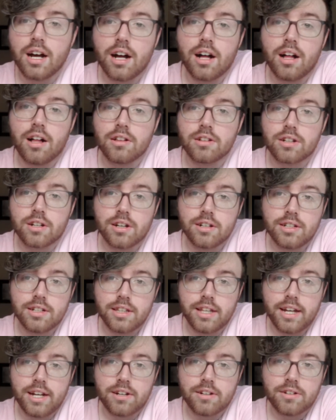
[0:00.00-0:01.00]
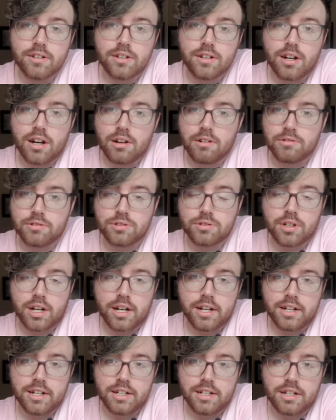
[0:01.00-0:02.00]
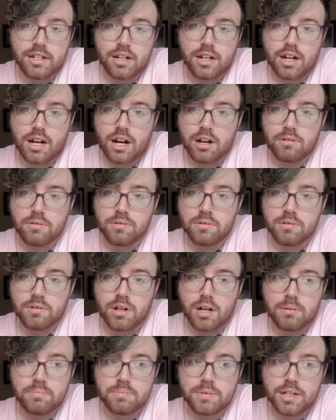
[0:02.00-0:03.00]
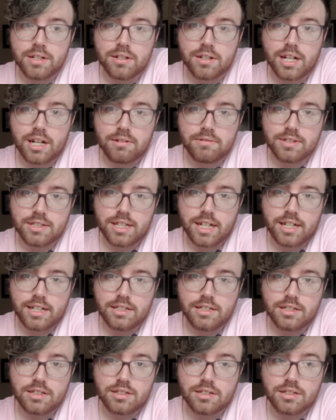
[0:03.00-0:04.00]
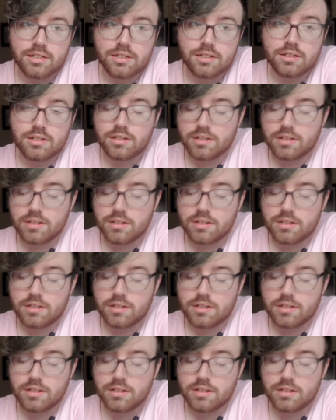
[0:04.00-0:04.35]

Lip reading: I'll cut it later, I will try it, I will update on how it tastes.